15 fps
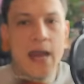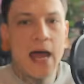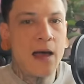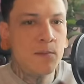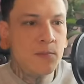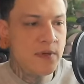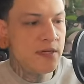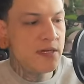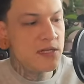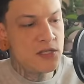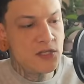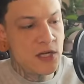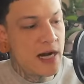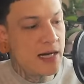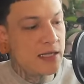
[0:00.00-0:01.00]
not be
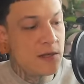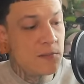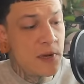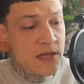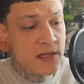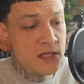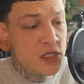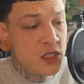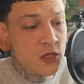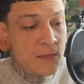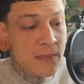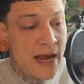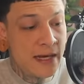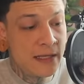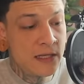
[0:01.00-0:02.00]
distracted by the sheer
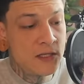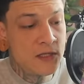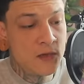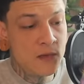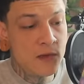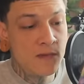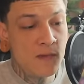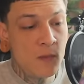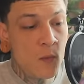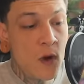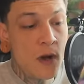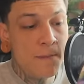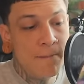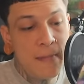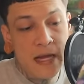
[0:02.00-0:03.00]
magnitude of
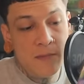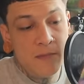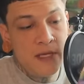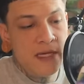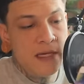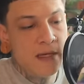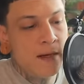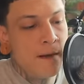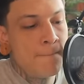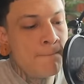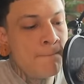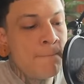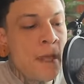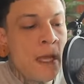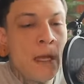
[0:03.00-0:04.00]
what may be.
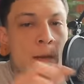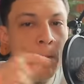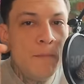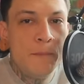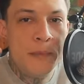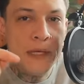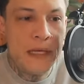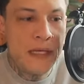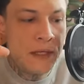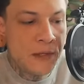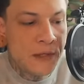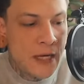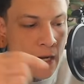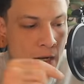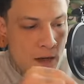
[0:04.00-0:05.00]
Be here
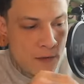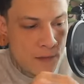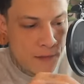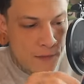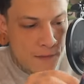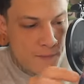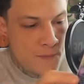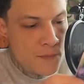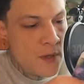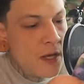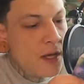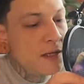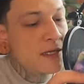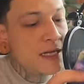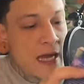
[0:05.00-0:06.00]
now.
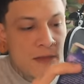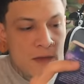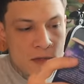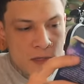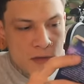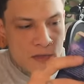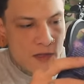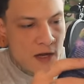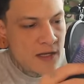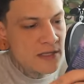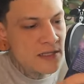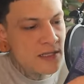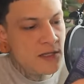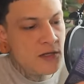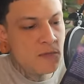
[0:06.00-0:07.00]
Gather your
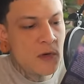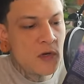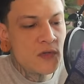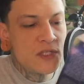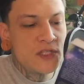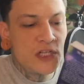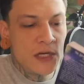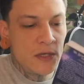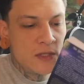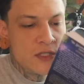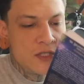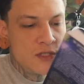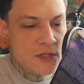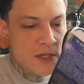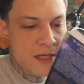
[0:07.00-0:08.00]
thoughts and your most
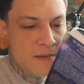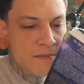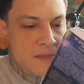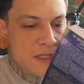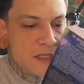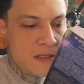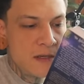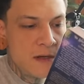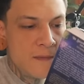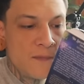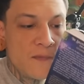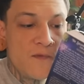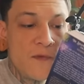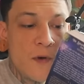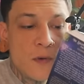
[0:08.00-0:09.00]
cherished dreams.
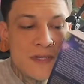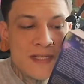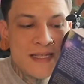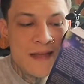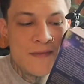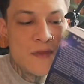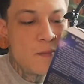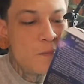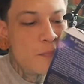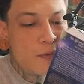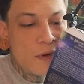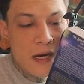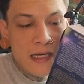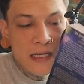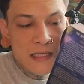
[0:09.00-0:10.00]
Focus on the
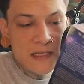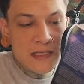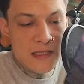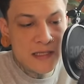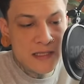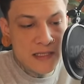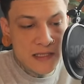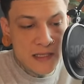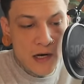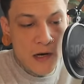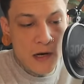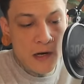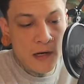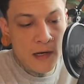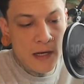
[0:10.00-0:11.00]
brightest
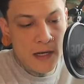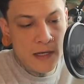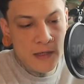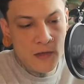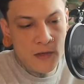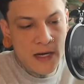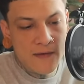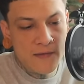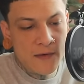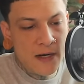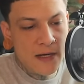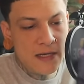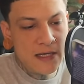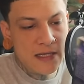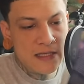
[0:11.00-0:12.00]
star in your
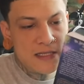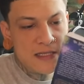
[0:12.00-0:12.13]
never-ending